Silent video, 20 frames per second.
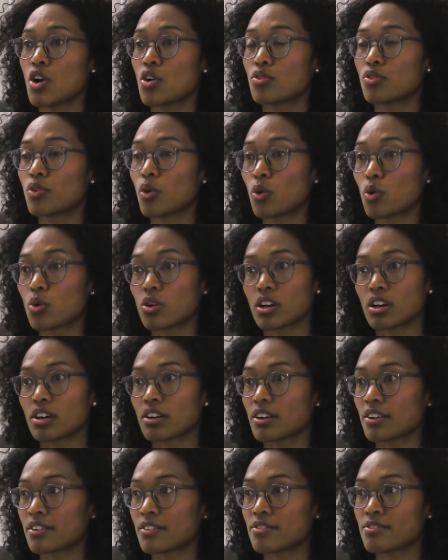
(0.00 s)

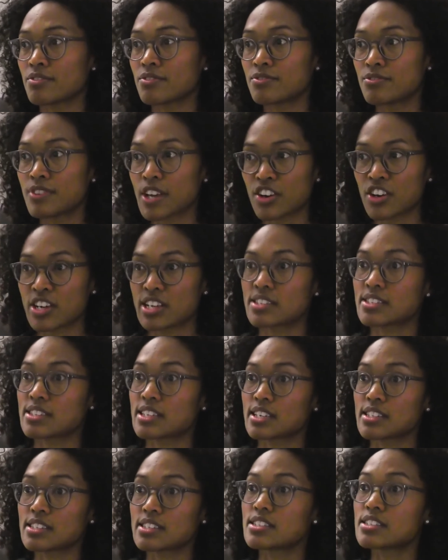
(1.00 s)
for various
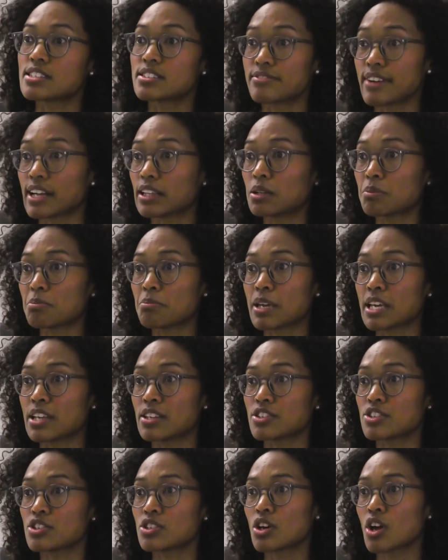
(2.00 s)
things in
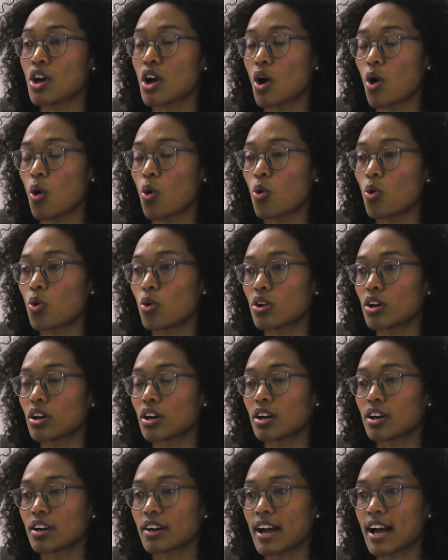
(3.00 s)
development
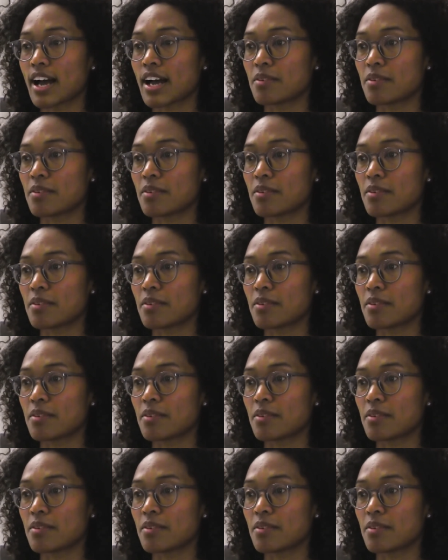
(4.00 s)
or